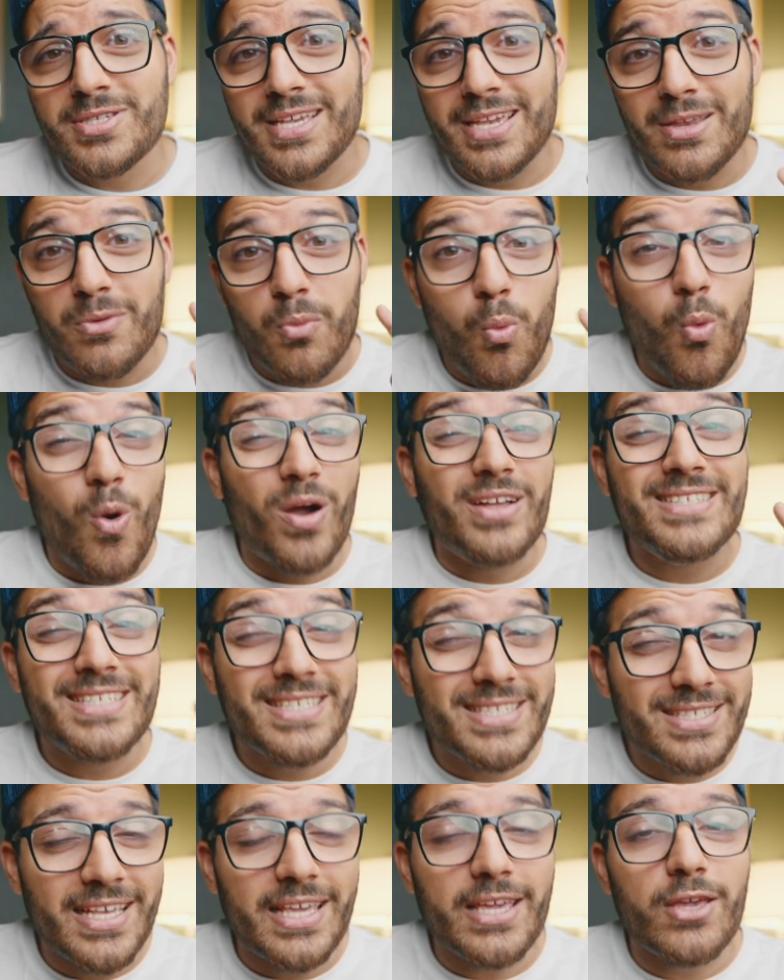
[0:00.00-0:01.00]
in one
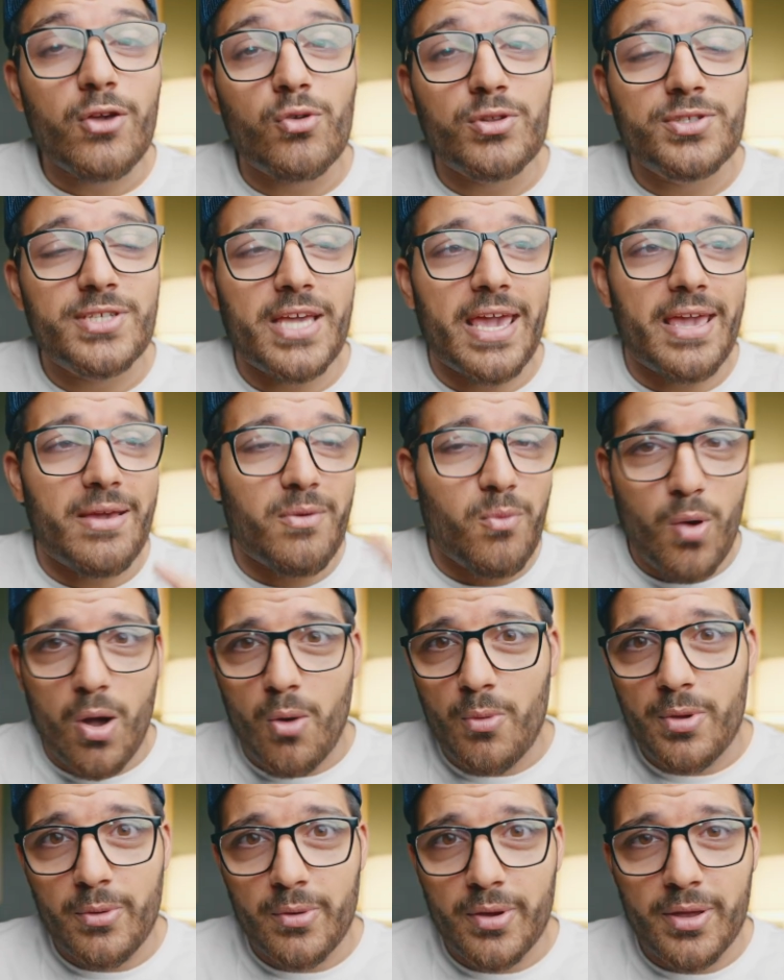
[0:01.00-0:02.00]
single day while
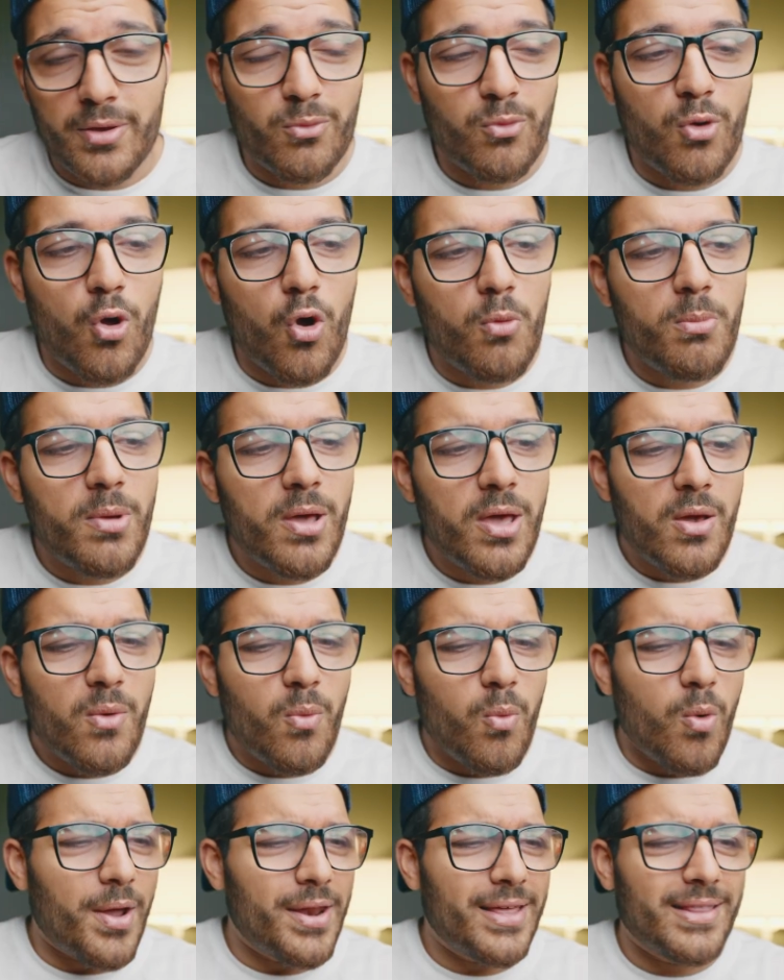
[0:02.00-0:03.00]
we were in Rome,
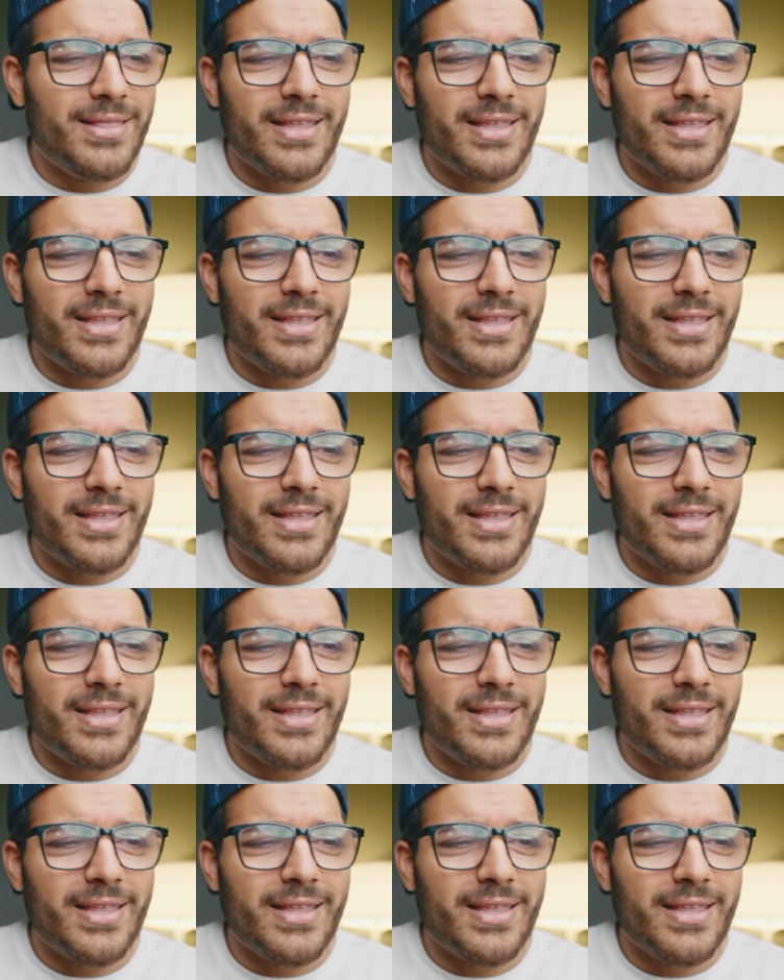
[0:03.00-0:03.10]
one at